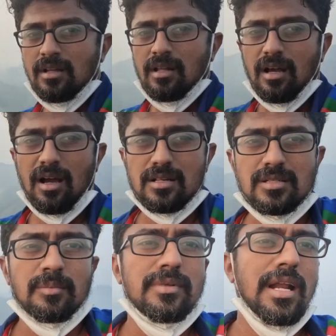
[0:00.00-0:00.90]
are
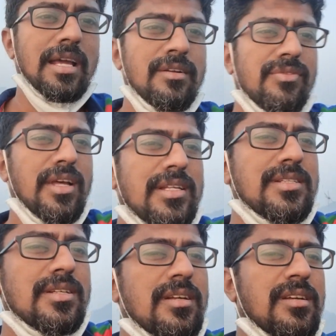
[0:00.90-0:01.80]
some
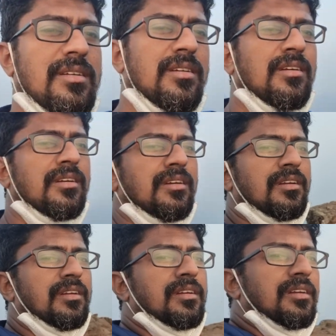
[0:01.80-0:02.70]
dragonflies
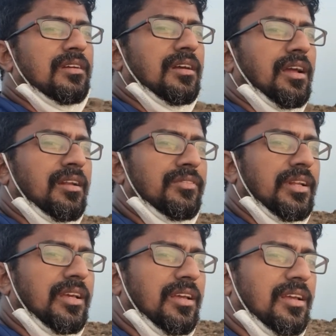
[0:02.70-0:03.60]
and
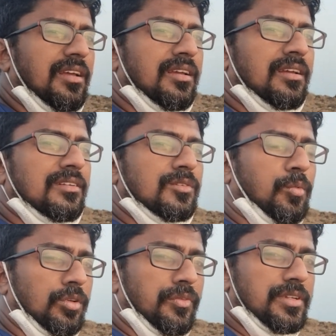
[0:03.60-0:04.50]
Vinay. So
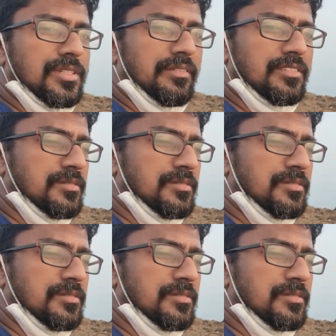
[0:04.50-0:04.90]
both of us have just